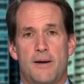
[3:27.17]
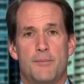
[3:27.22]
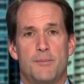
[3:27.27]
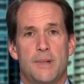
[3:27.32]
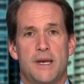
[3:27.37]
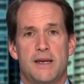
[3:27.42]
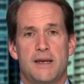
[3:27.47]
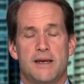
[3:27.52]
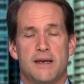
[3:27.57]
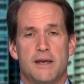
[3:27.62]

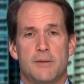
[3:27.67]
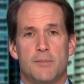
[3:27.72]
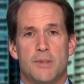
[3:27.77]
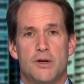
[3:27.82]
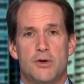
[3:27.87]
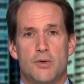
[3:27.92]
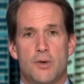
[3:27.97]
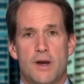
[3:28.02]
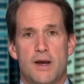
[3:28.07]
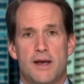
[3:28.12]
Meeting in
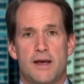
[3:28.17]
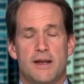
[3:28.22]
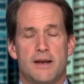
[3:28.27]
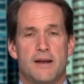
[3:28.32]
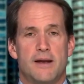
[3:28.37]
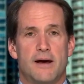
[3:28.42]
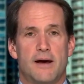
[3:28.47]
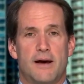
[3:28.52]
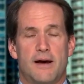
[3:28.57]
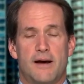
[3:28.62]

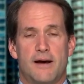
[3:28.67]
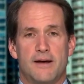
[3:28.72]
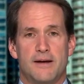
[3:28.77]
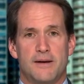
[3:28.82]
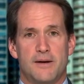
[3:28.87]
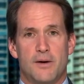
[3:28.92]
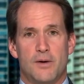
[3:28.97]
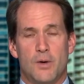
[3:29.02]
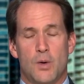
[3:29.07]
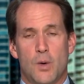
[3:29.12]
Madrid, you know,